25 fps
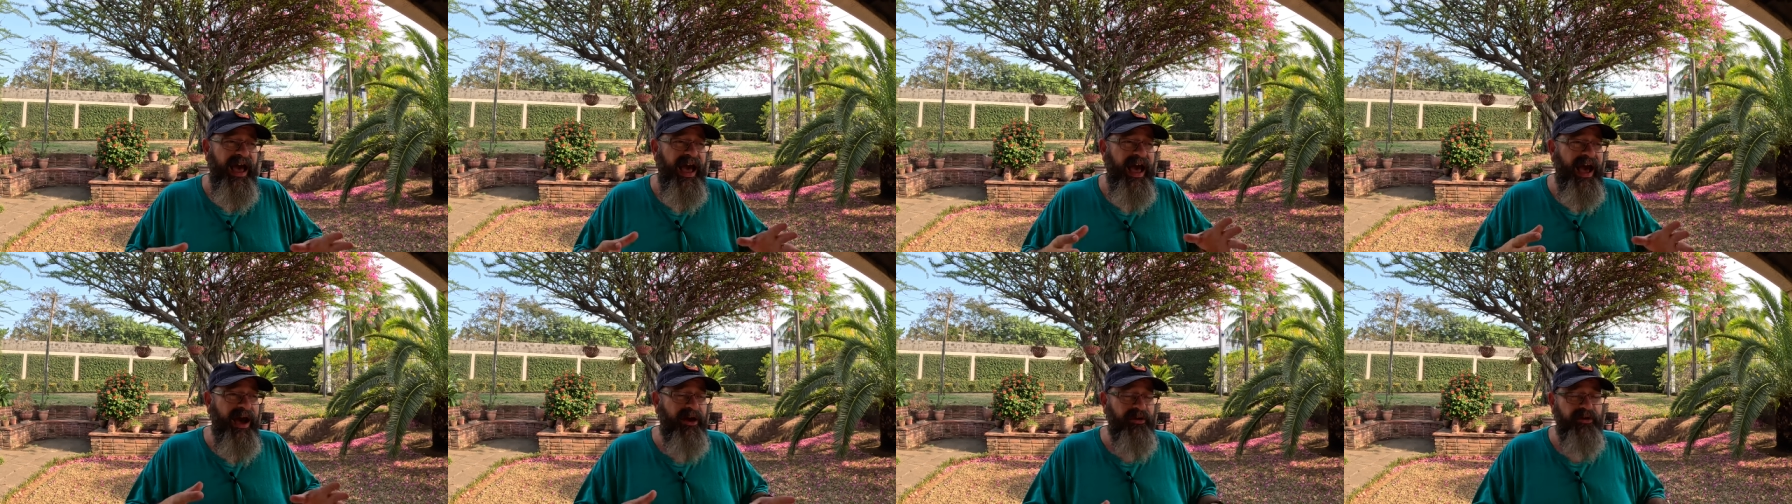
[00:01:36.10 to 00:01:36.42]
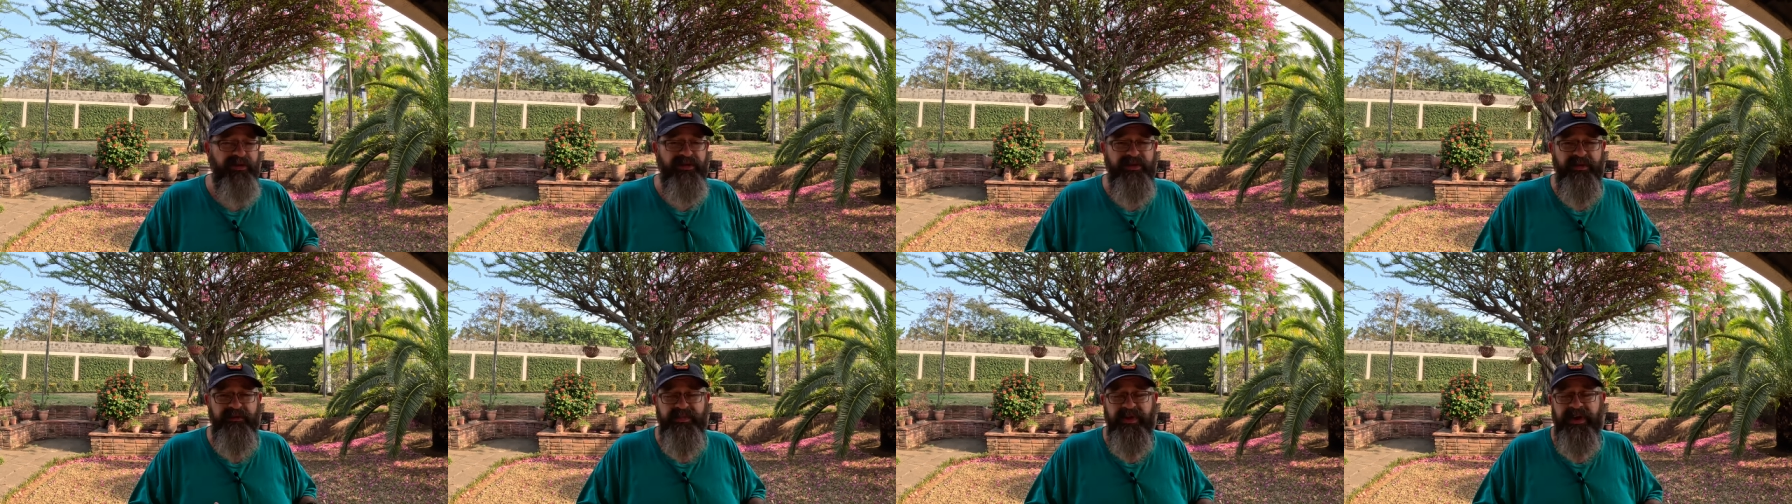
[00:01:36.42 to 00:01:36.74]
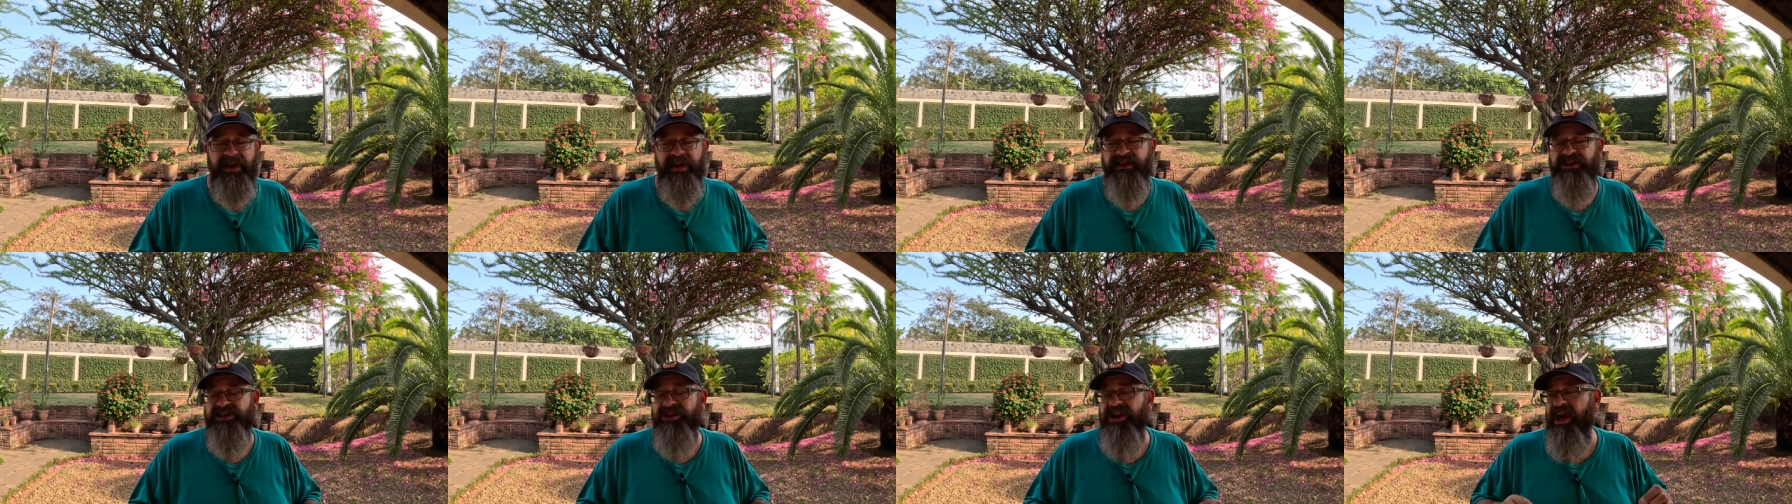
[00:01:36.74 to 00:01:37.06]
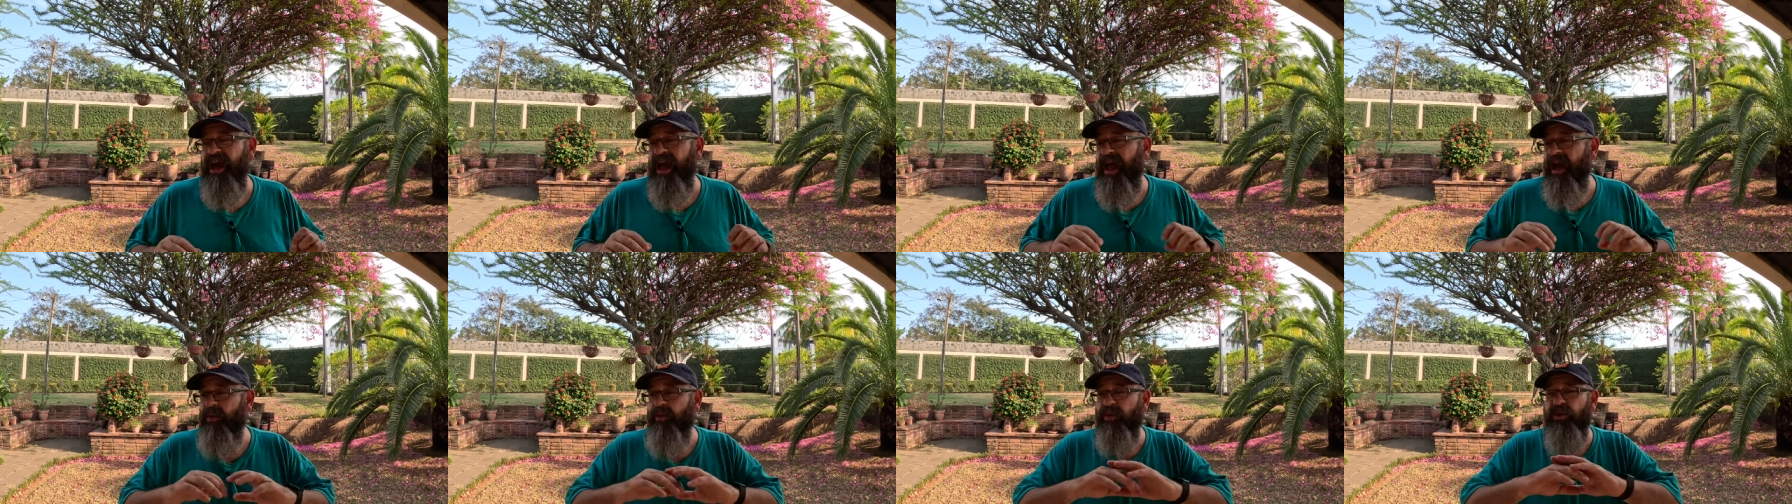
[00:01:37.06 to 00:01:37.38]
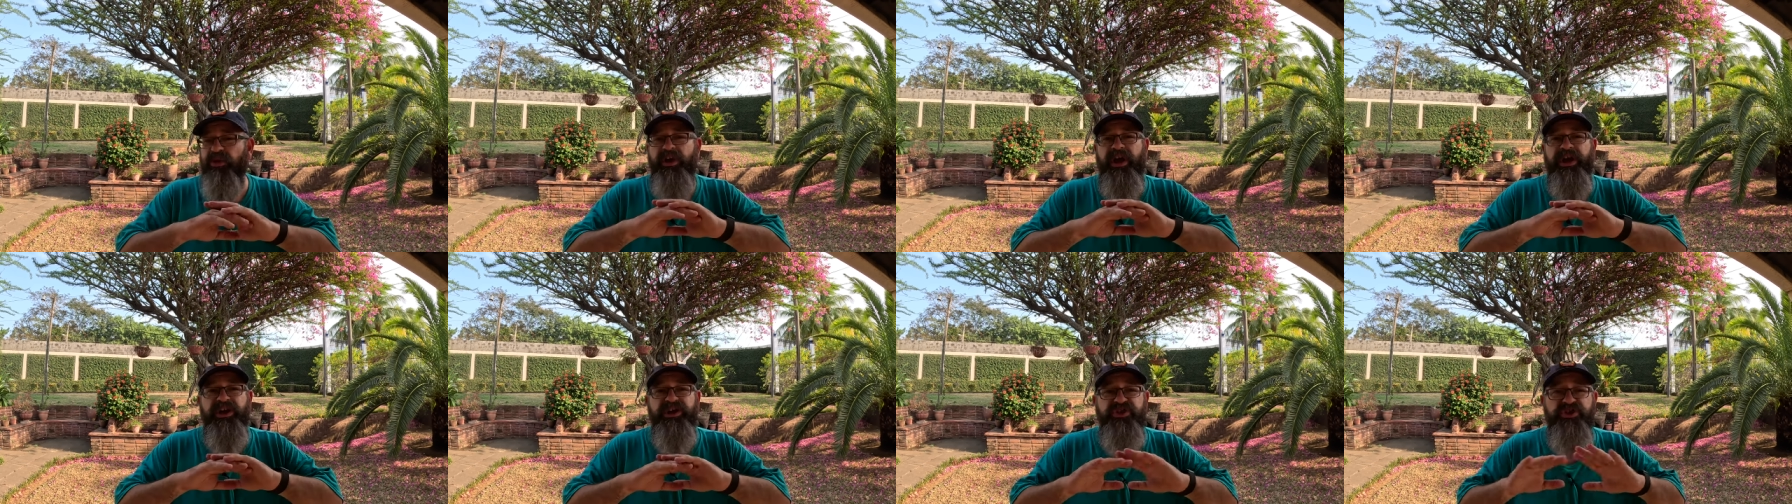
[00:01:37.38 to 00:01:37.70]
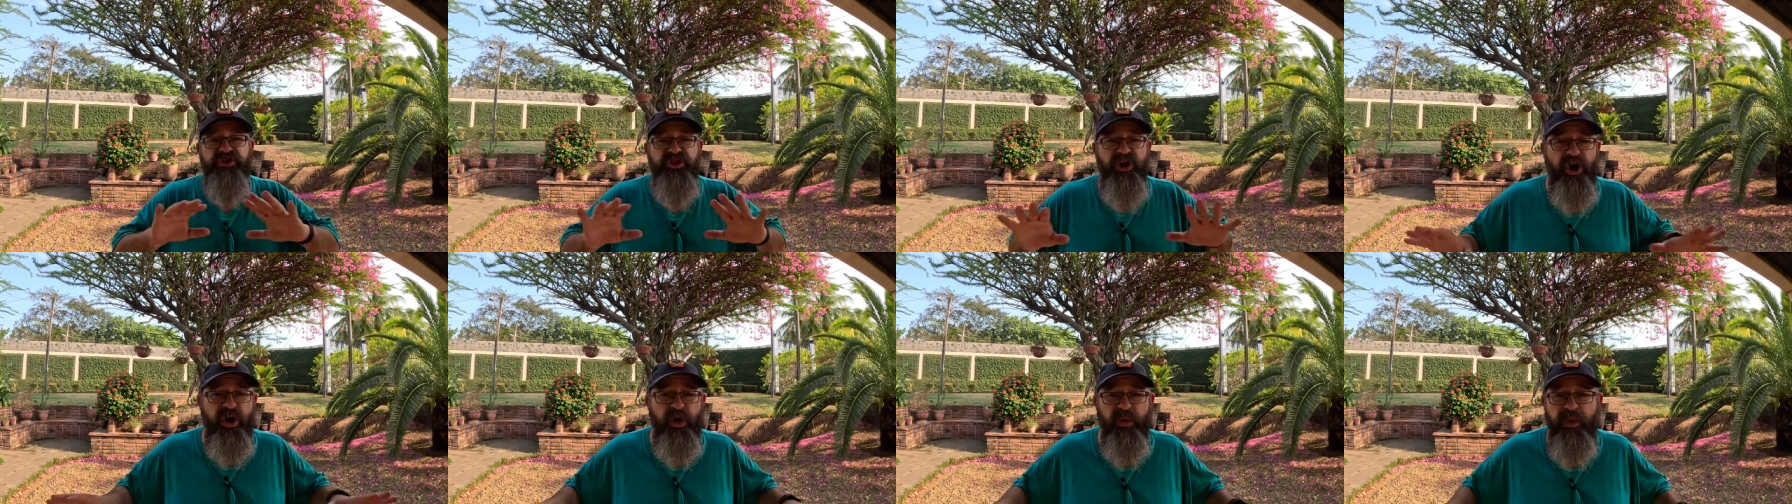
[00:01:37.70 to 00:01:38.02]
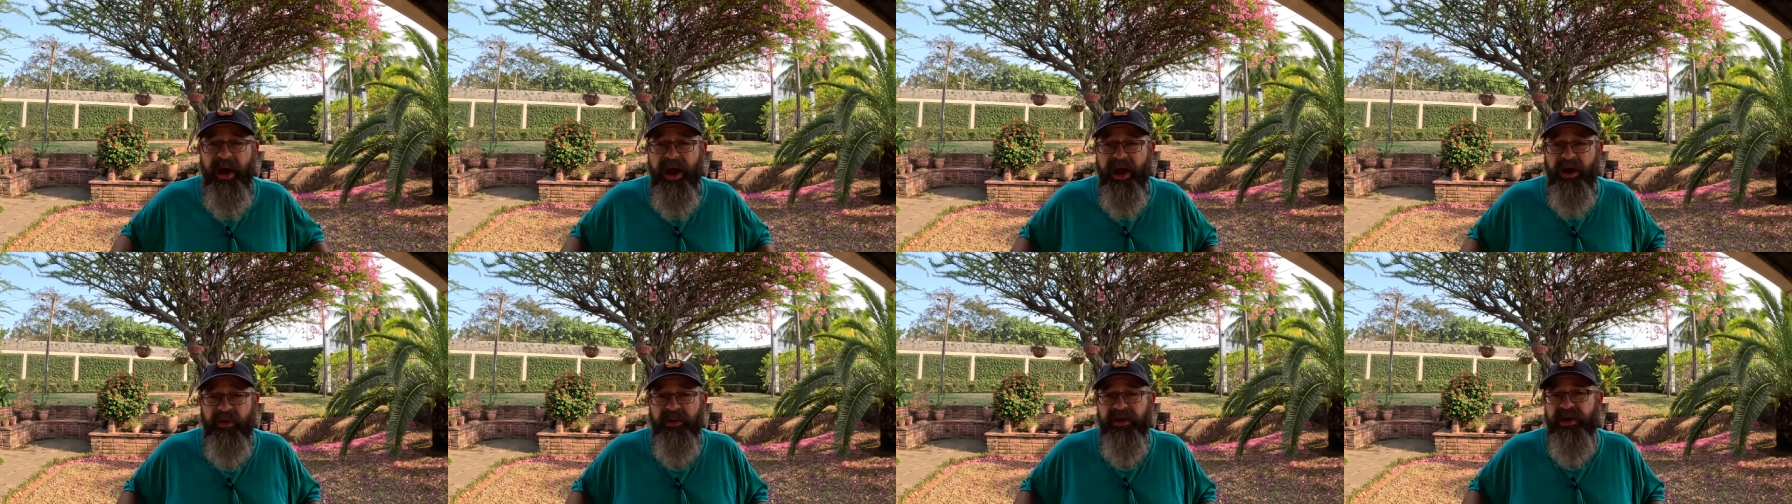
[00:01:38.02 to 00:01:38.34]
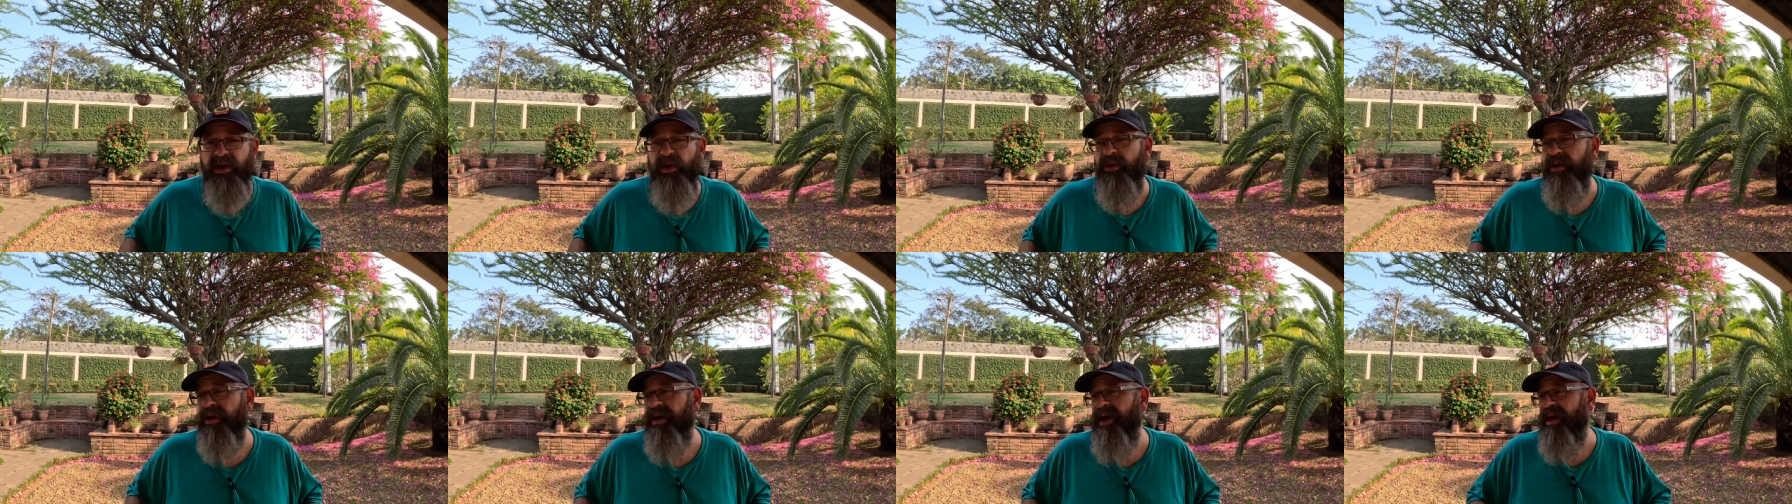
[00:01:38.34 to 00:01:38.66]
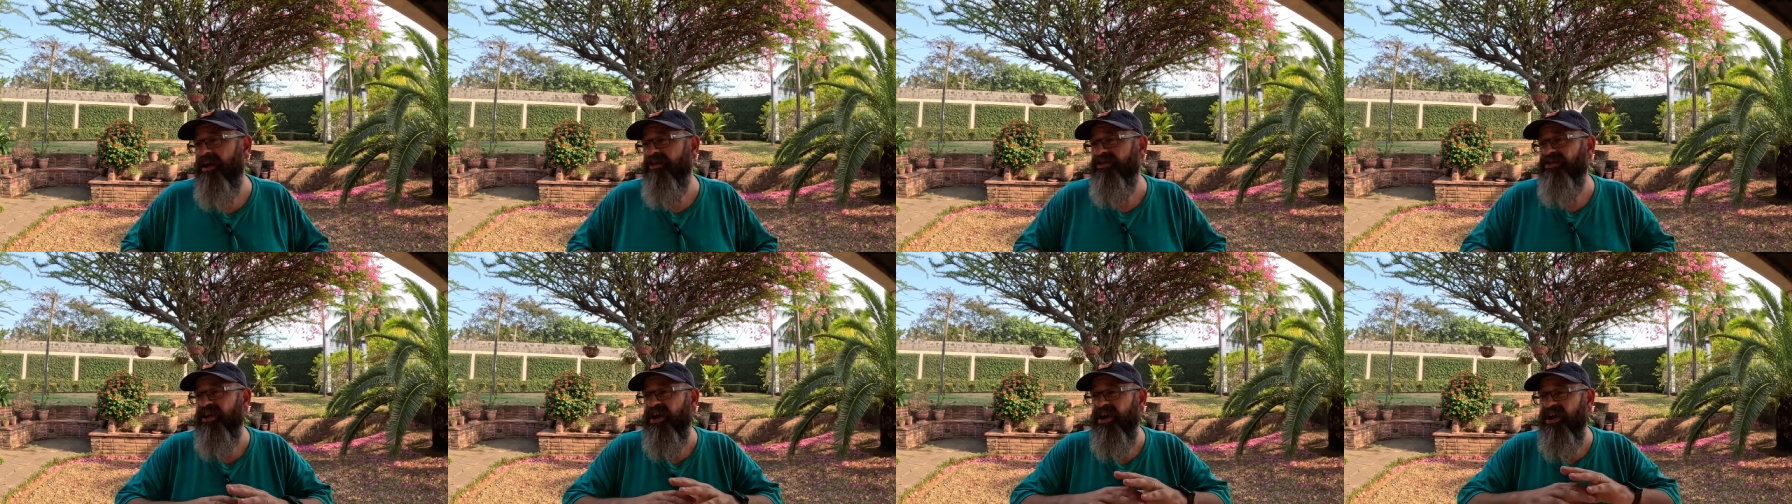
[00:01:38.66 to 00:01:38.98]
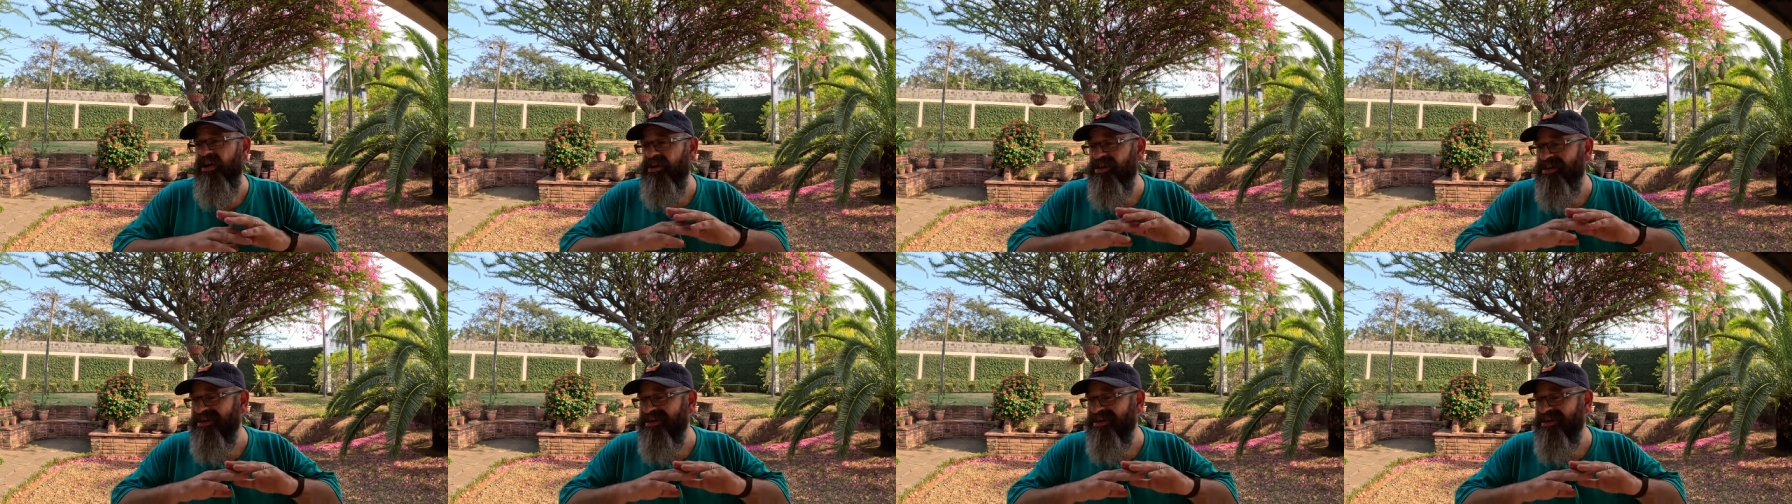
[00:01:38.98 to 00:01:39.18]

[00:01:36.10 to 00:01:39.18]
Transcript: out at the beach and we're like no way are we going out there